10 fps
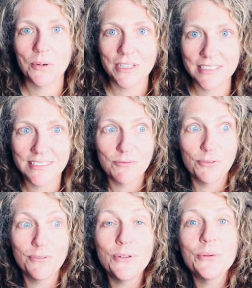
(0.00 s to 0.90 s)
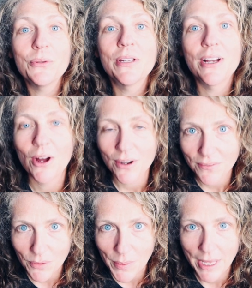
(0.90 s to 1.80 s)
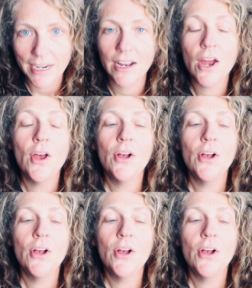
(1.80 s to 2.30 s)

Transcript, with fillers: what is fueling all of the panic.